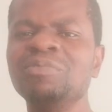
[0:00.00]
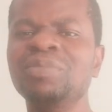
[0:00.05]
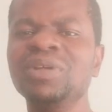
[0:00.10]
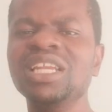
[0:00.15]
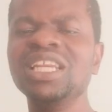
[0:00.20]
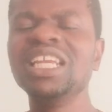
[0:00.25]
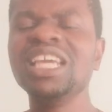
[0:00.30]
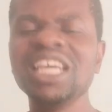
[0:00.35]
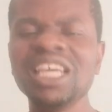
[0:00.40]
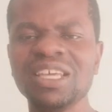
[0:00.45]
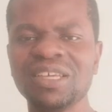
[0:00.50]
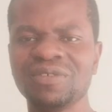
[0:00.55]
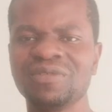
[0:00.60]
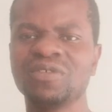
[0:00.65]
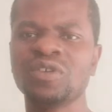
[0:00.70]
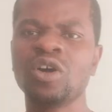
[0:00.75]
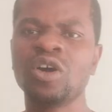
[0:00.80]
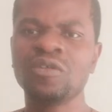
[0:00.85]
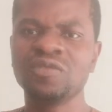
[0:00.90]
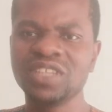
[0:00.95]

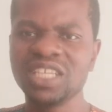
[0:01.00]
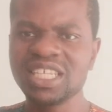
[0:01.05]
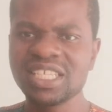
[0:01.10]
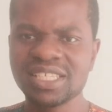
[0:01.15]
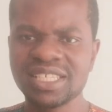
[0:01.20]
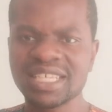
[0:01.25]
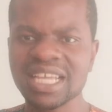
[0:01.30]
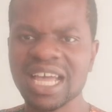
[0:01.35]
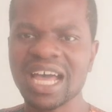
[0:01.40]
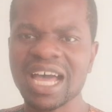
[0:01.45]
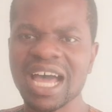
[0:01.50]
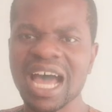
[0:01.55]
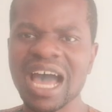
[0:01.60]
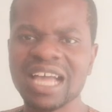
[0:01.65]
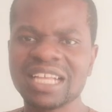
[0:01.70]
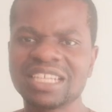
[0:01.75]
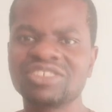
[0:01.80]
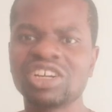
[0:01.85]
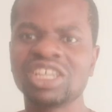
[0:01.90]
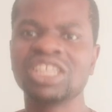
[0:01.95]
belief of these
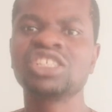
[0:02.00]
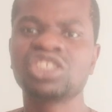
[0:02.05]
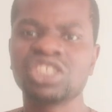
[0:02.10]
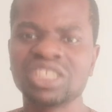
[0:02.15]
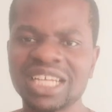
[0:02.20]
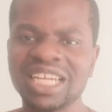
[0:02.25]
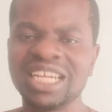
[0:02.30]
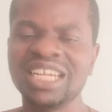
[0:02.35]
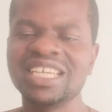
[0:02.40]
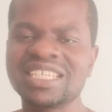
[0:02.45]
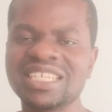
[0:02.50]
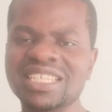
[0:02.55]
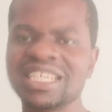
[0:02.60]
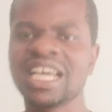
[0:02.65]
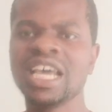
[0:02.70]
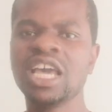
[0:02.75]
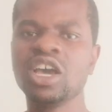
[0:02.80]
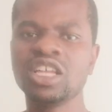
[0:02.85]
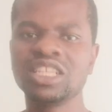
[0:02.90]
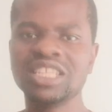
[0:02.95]

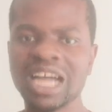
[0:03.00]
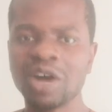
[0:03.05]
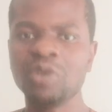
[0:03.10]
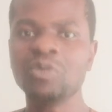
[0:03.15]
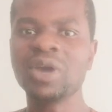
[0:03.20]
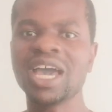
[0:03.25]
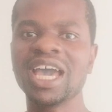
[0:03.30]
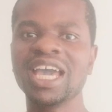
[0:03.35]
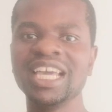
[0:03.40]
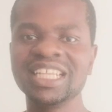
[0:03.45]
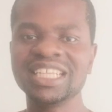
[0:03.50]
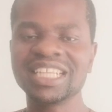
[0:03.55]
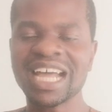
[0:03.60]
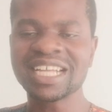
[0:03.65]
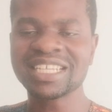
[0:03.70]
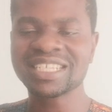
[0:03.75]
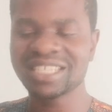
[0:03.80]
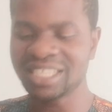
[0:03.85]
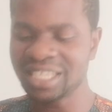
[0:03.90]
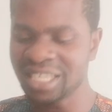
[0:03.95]
traditionalists that were in that